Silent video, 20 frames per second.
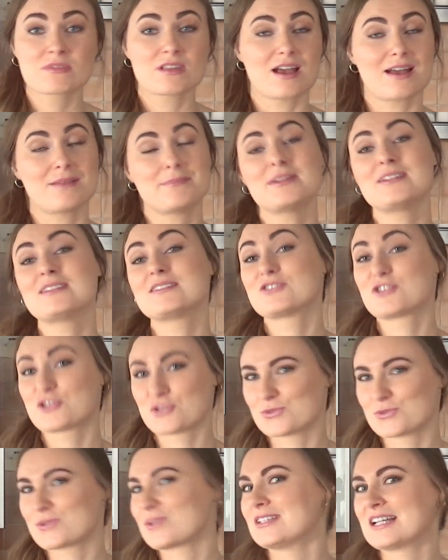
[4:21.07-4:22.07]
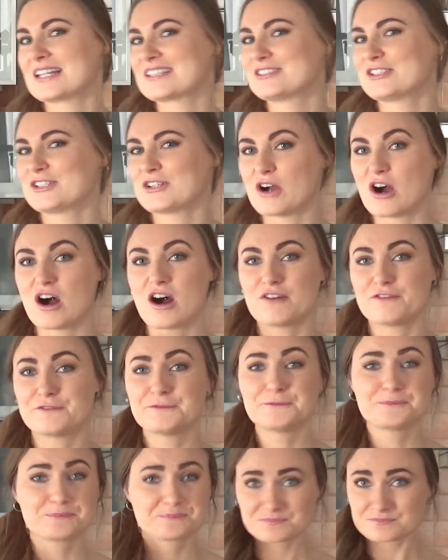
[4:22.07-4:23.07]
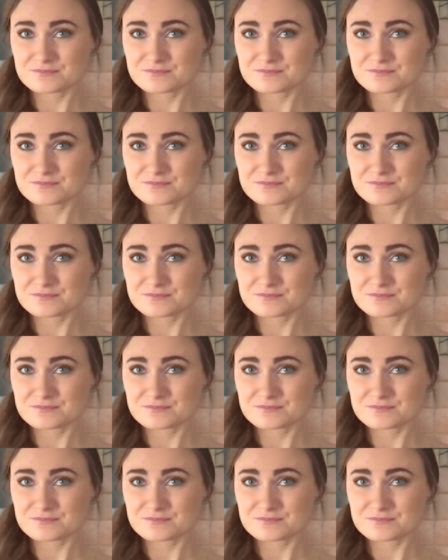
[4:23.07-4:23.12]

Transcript: I'm a true collector of